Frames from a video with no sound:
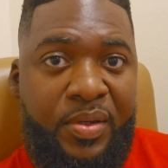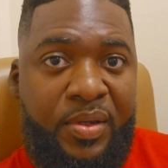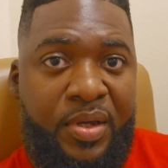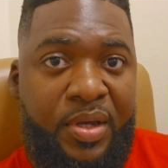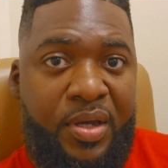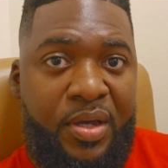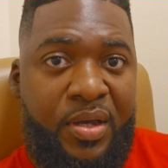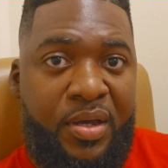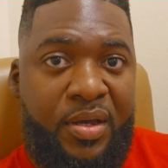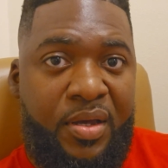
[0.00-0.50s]

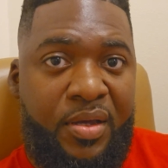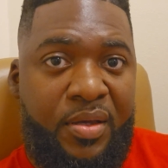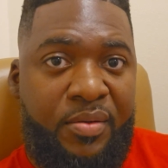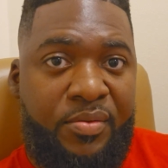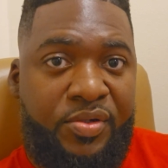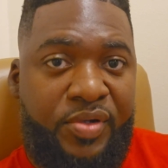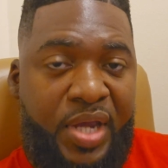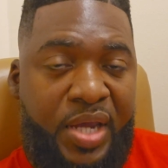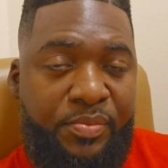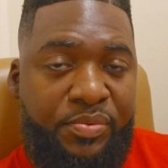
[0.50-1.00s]

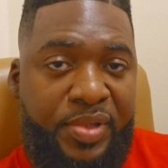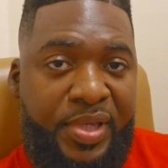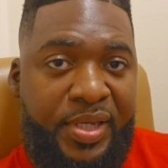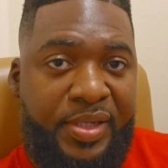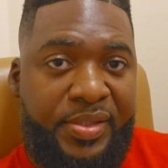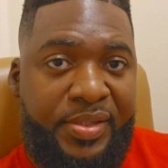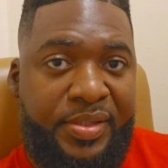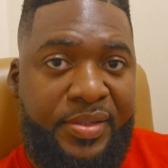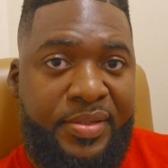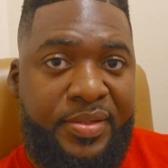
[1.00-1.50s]

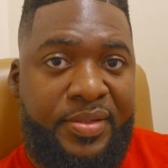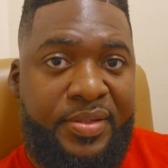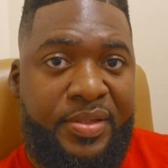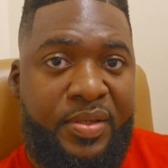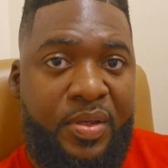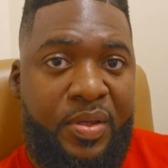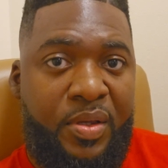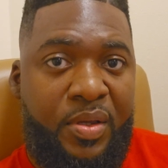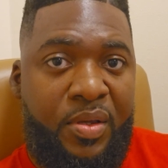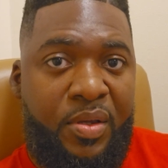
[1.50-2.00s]
triplexes,
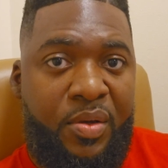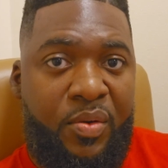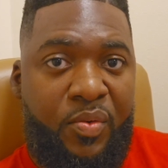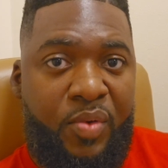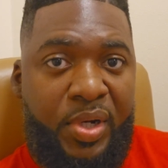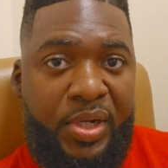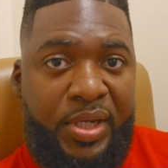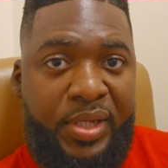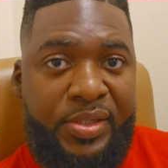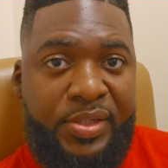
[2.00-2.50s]

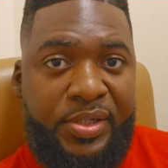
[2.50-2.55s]
we need to